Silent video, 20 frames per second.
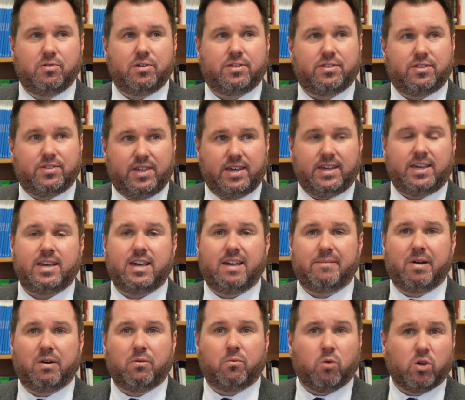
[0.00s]
thinking
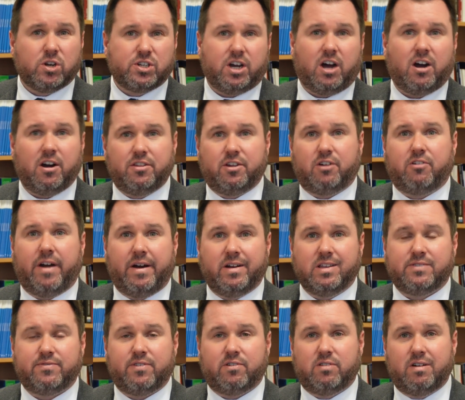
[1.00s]
about what are the
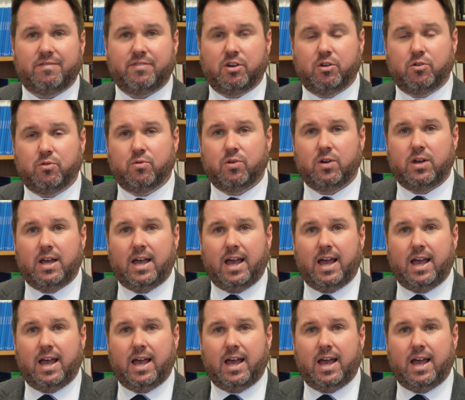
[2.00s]
grounds for review,